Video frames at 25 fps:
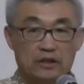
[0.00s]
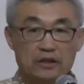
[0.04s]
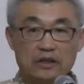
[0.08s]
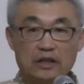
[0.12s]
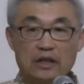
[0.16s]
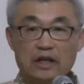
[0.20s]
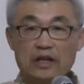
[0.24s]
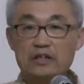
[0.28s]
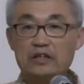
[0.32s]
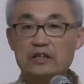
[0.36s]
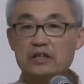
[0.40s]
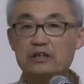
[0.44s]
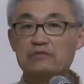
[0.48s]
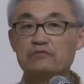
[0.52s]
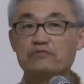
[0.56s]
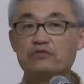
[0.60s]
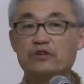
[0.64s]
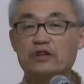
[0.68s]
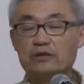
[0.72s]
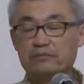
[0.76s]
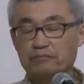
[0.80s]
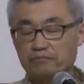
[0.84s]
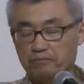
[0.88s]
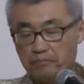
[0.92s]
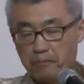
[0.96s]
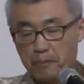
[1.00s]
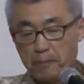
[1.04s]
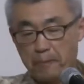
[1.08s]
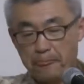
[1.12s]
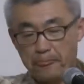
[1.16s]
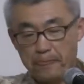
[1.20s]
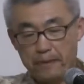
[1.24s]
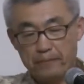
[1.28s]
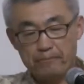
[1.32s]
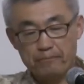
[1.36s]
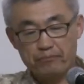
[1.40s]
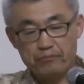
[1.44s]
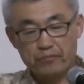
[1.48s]
Now I come from
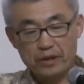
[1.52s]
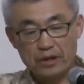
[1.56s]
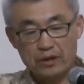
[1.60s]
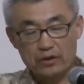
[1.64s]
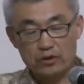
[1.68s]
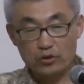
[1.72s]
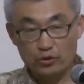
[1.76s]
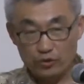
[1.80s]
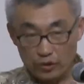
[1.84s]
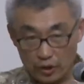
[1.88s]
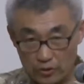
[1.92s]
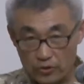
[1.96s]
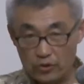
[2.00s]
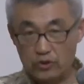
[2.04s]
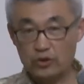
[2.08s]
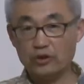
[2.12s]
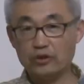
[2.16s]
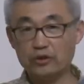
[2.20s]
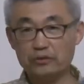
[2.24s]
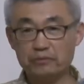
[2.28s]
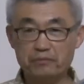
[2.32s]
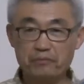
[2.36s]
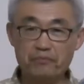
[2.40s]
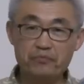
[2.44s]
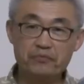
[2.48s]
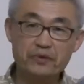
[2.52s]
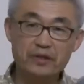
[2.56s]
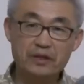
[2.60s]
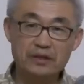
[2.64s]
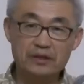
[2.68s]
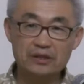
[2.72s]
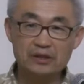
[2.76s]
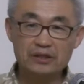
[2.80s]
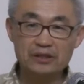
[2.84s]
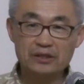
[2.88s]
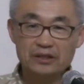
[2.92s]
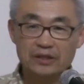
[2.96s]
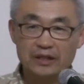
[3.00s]
Toronto,
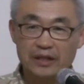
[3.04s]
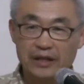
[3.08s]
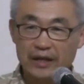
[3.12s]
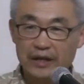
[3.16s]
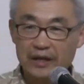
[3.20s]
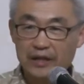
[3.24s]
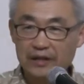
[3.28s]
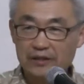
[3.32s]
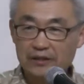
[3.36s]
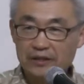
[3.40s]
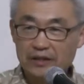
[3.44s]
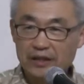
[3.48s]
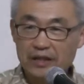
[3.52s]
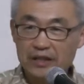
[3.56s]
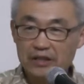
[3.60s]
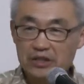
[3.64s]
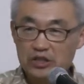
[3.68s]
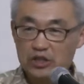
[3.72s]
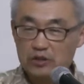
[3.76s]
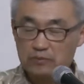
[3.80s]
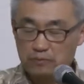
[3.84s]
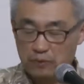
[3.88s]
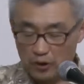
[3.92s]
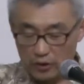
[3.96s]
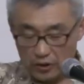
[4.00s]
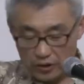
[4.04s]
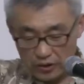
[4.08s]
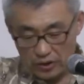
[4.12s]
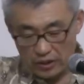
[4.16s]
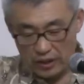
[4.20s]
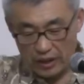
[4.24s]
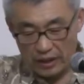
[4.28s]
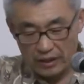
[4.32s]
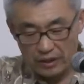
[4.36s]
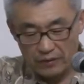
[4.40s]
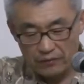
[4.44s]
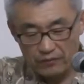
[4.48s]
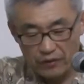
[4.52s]
and at this point
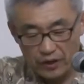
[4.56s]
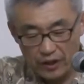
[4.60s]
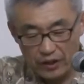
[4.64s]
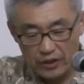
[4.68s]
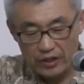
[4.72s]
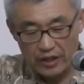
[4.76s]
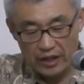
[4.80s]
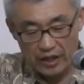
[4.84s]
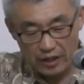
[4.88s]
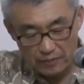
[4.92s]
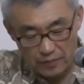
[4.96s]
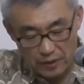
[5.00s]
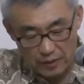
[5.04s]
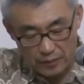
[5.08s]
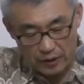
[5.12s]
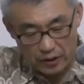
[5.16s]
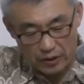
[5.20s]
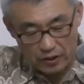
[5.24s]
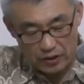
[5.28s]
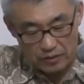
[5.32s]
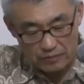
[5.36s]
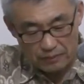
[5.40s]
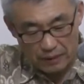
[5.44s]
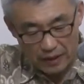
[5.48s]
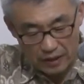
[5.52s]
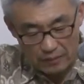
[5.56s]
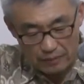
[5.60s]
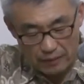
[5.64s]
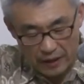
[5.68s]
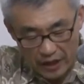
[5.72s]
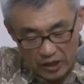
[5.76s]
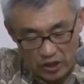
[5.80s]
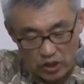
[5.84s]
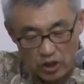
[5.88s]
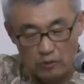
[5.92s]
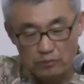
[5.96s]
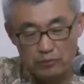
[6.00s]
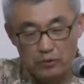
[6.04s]
I am very happy because my
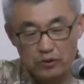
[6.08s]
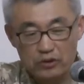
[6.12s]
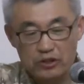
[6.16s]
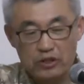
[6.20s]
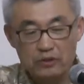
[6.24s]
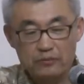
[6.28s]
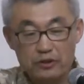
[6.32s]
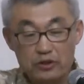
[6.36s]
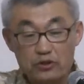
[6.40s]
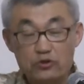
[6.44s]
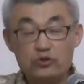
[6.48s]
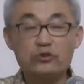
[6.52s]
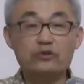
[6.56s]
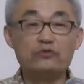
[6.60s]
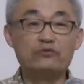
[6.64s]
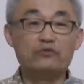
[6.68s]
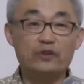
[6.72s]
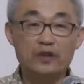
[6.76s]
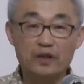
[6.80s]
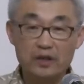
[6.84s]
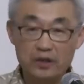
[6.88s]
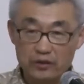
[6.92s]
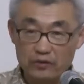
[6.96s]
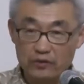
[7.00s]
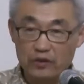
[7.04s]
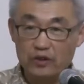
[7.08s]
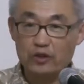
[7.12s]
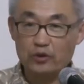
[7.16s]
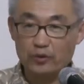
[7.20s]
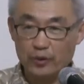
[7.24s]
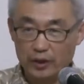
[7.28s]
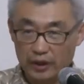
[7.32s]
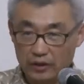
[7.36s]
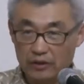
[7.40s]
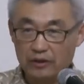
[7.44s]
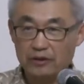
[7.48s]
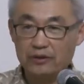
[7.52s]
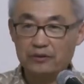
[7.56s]
basketball team is doing very, very
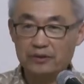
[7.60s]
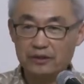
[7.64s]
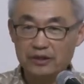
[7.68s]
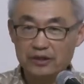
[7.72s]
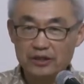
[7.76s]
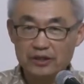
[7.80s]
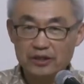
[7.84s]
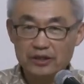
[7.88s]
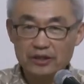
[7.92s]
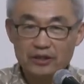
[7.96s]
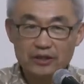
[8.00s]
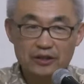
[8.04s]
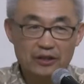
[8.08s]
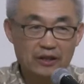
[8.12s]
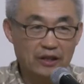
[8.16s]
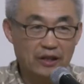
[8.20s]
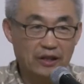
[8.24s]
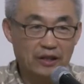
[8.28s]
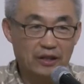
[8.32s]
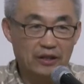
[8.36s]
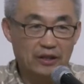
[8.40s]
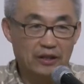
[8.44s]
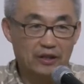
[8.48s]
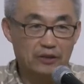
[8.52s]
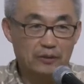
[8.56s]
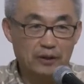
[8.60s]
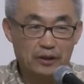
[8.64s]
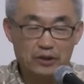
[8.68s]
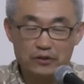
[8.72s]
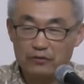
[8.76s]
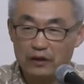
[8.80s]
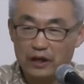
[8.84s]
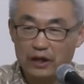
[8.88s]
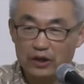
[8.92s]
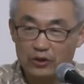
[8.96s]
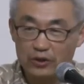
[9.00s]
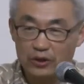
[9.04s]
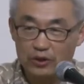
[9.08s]
well. And anybody
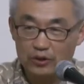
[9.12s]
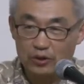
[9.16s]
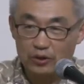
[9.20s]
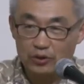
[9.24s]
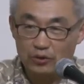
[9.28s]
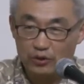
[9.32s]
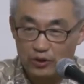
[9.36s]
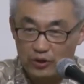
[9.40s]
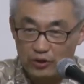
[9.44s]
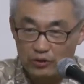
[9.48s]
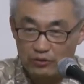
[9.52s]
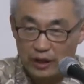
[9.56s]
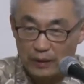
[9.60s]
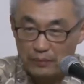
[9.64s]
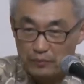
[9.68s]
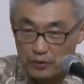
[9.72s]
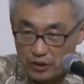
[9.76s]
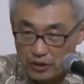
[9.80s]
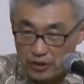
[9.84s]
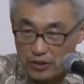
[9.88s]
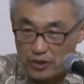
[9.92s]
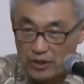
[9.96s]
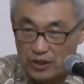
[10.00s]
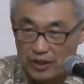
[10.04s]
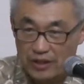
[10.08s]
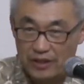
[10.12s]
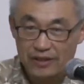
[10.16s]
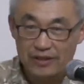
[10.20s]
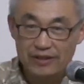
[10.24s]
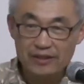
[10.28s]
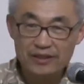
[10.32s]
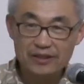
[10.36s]
following the Toronto Raptors,